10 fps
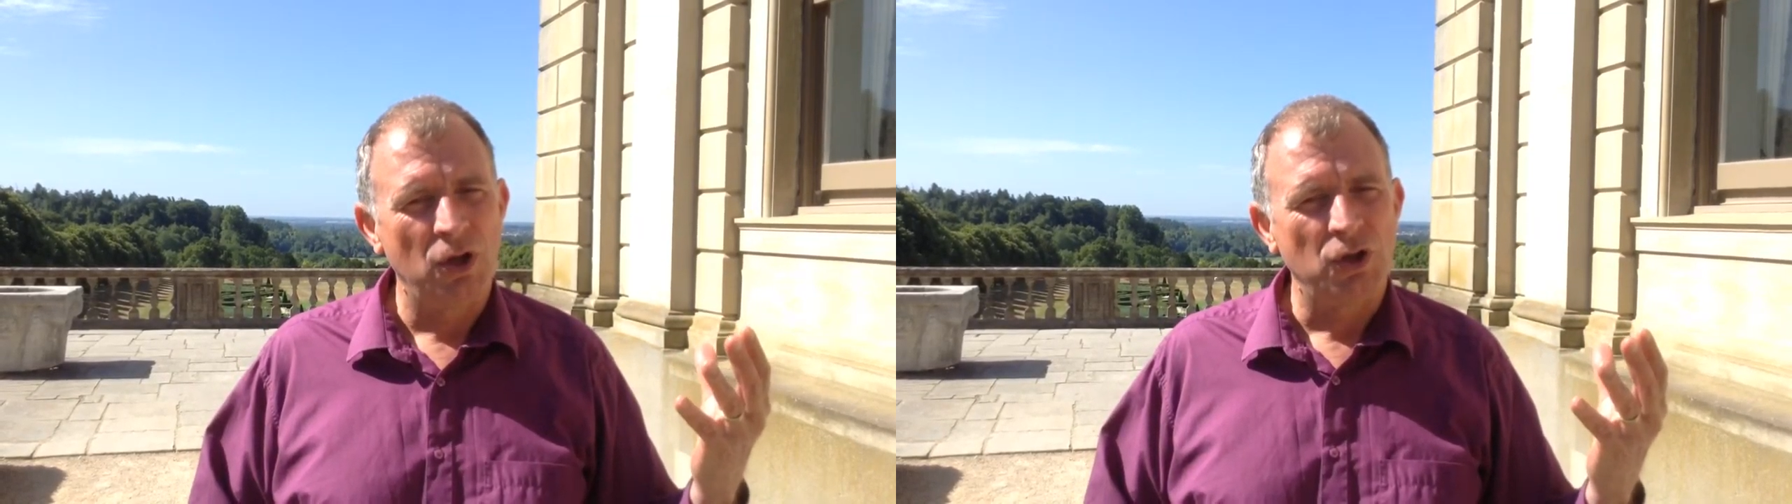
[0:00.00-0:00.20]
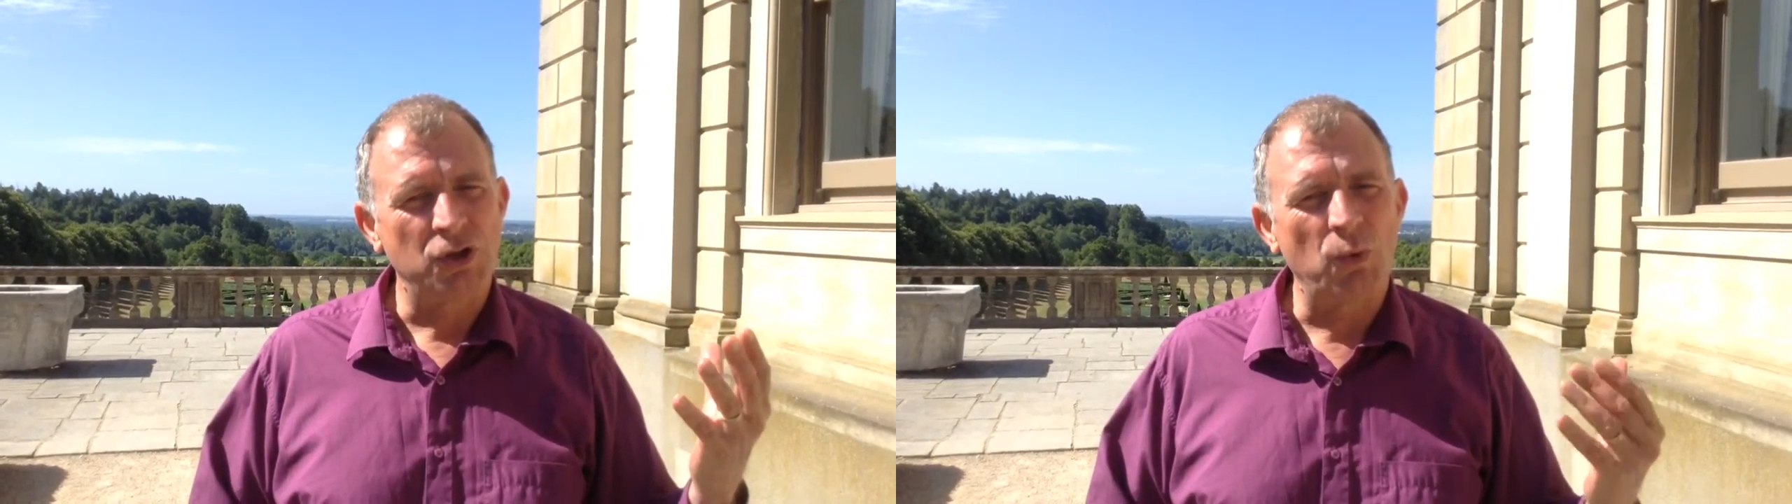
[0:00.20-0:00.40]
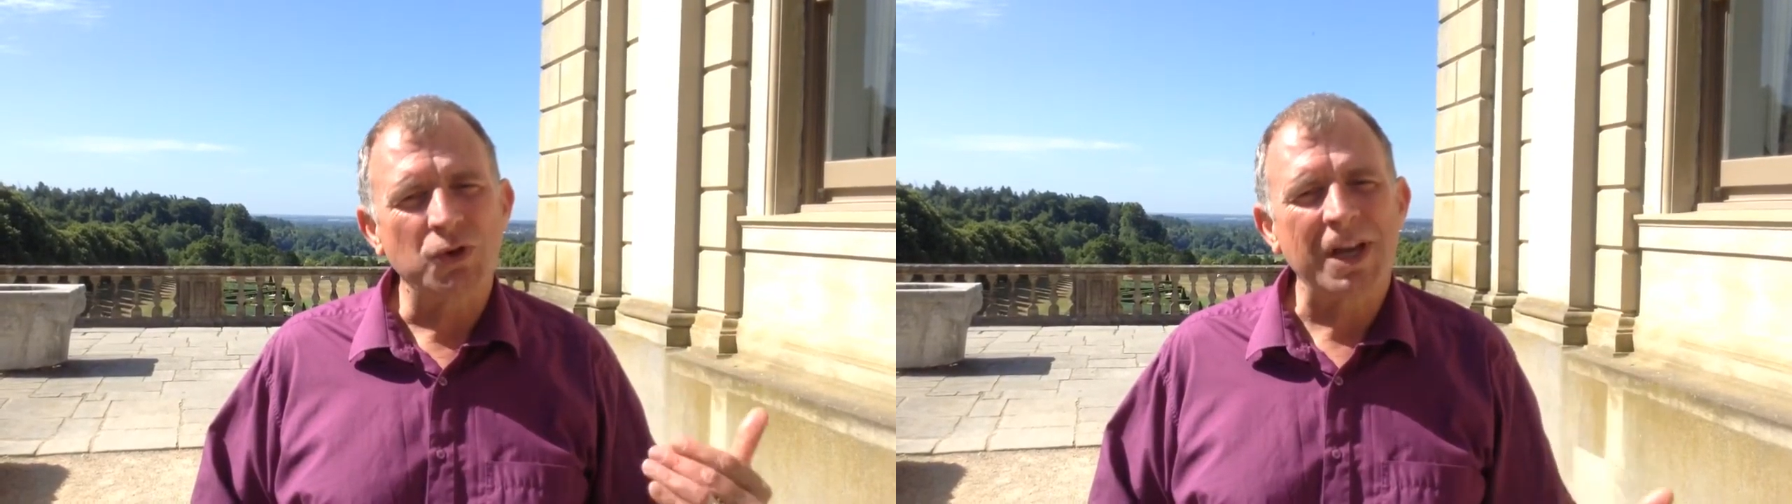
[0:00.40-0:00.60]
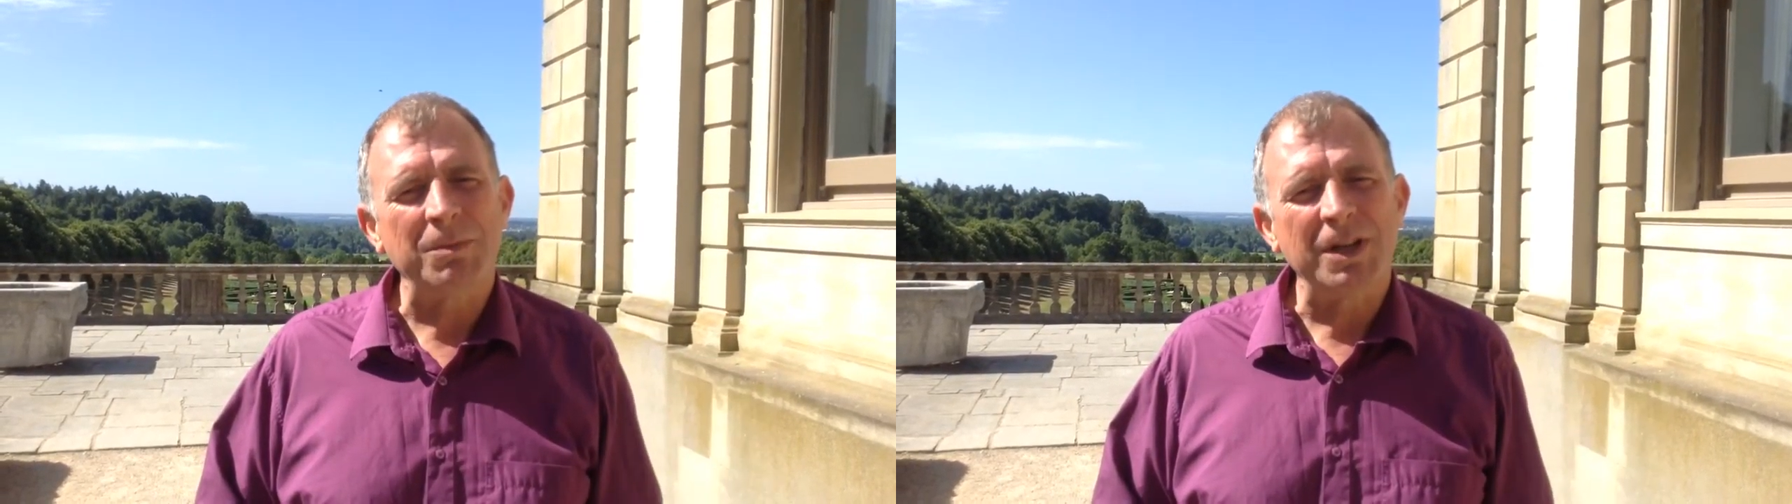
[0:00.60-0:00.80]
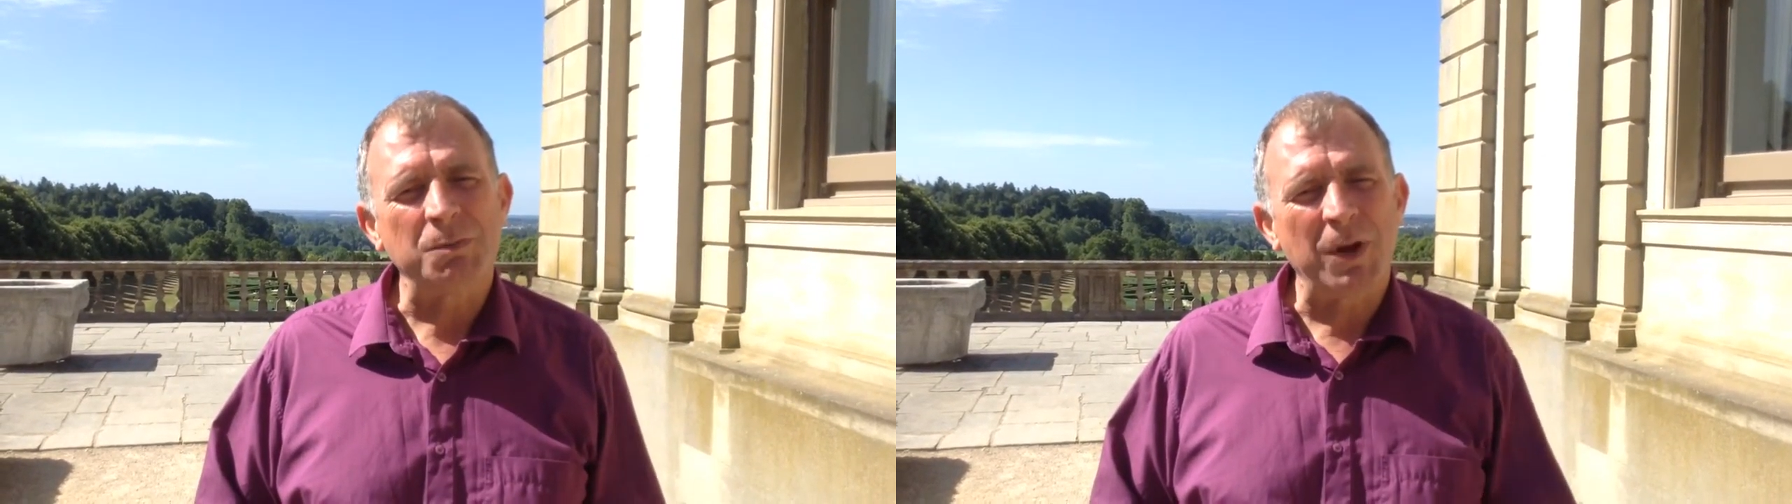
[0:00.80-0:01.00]
So, what's
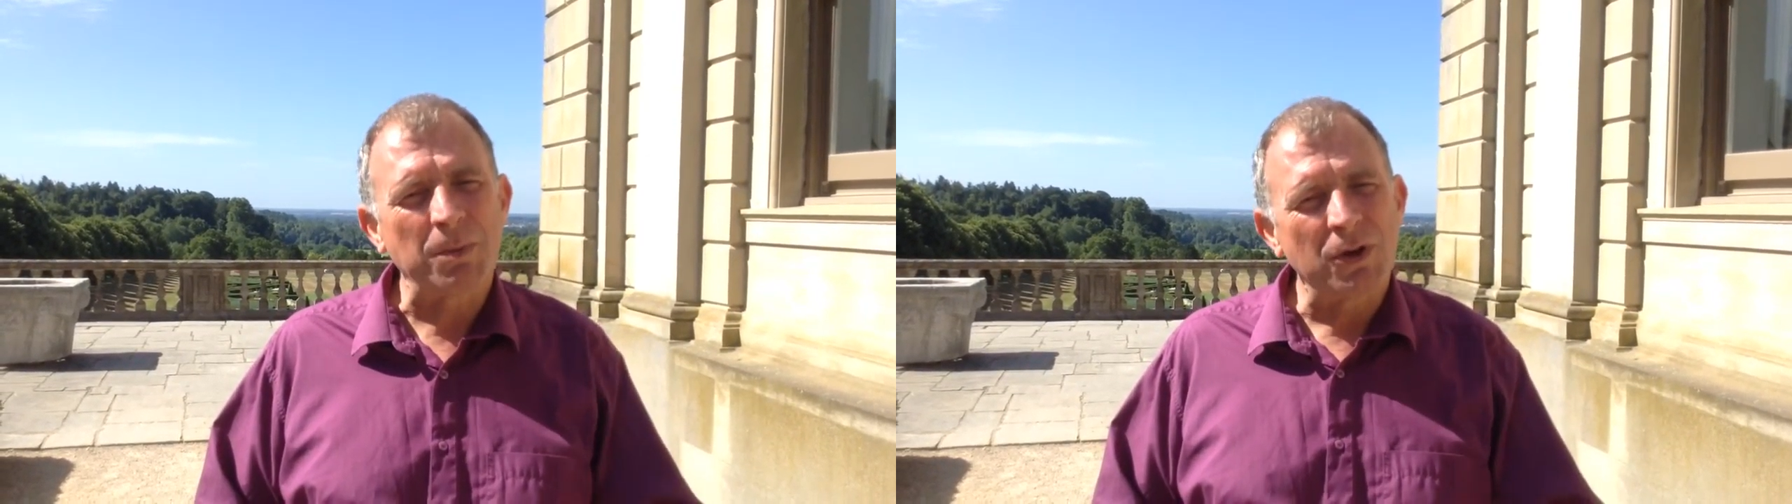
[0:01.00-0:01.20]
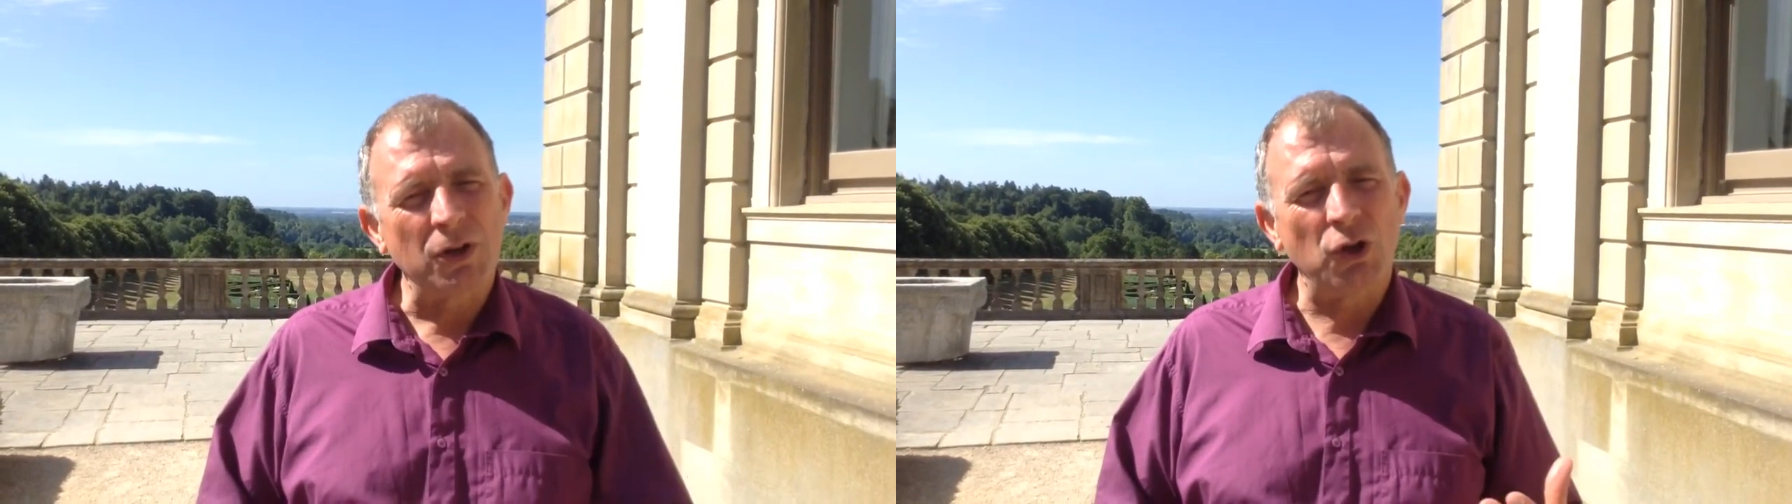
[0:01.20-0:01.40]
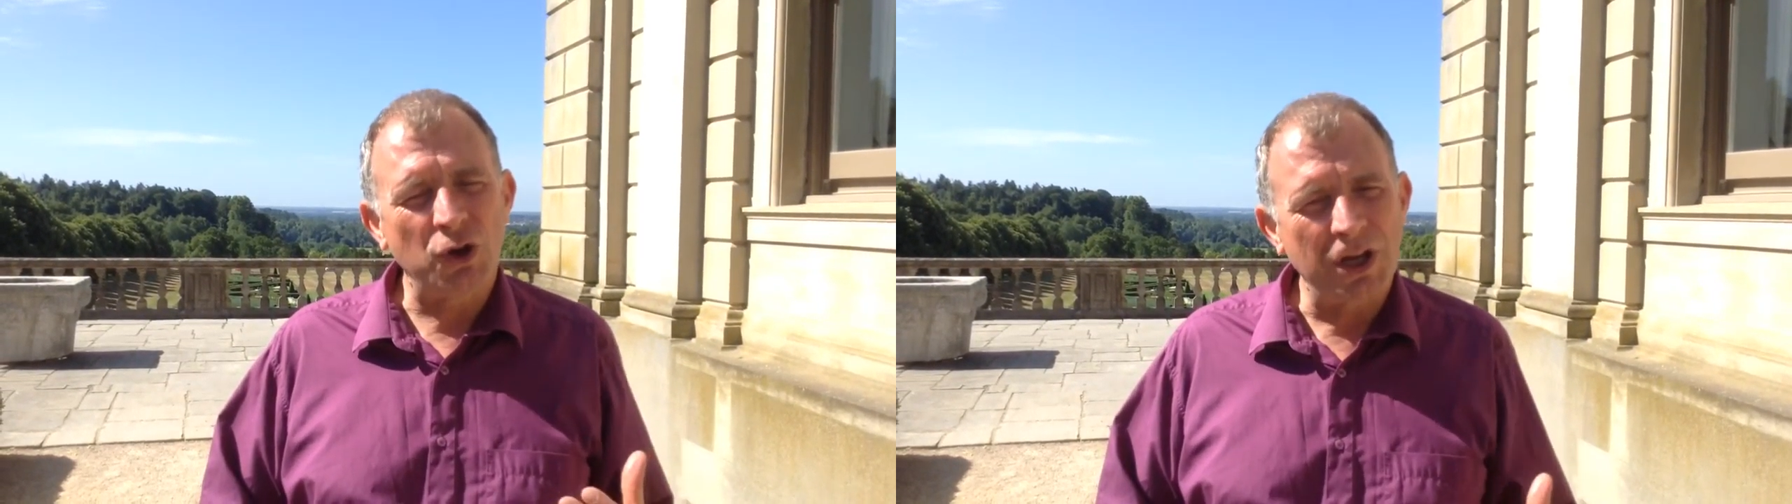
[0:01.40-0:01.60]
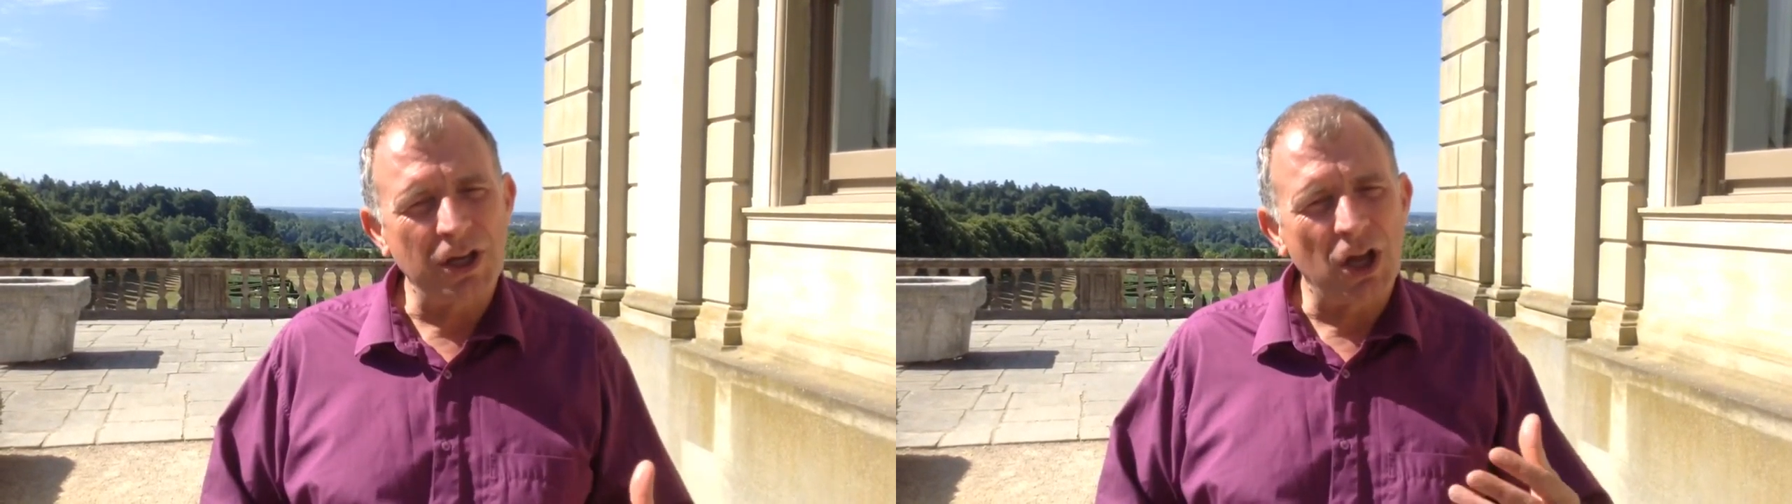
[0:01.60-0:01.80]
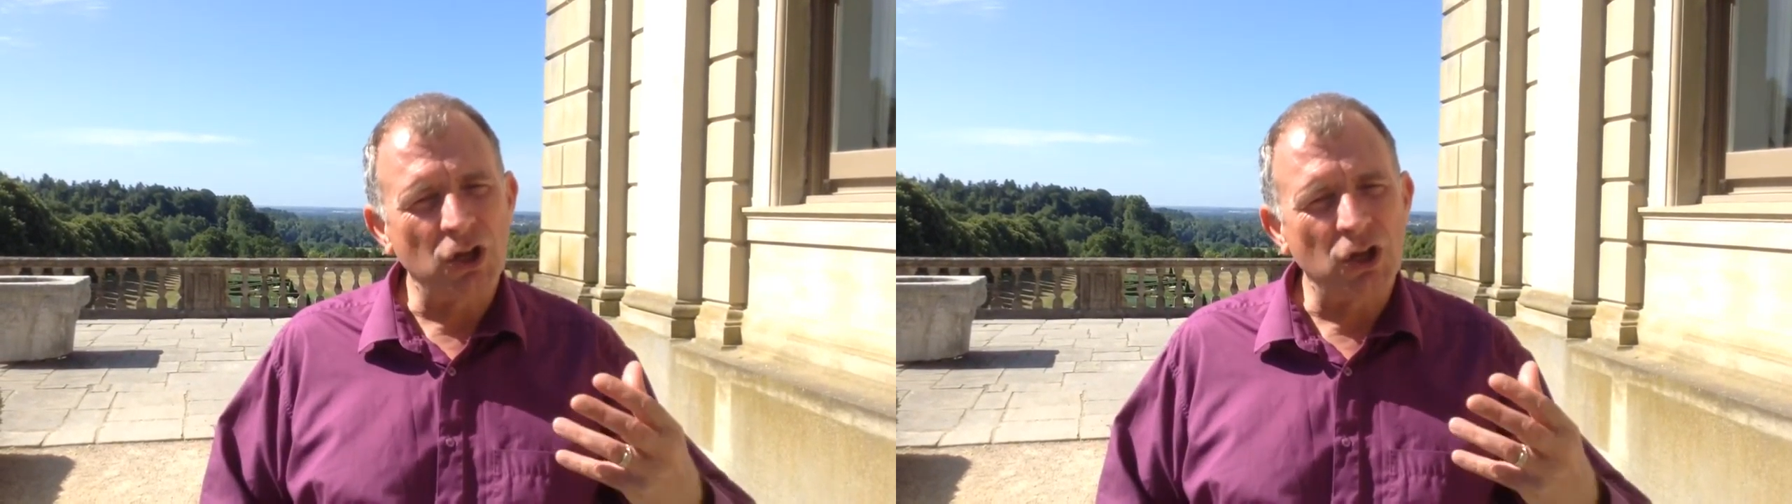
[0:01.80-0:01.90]
happening is people are looking